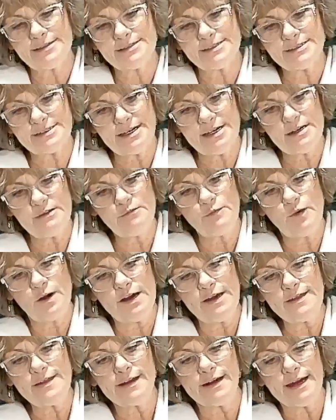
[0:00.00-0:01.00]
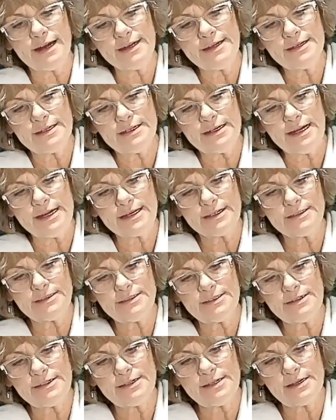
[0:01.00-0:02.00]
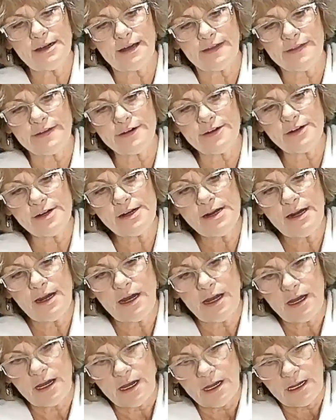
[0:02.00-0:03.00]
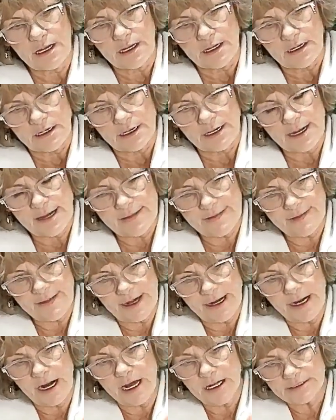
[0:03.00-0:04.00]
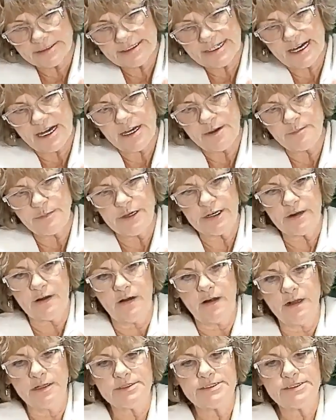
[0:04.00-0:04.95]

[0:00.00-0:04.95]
the same way that I connected the other, and then I'll tape it all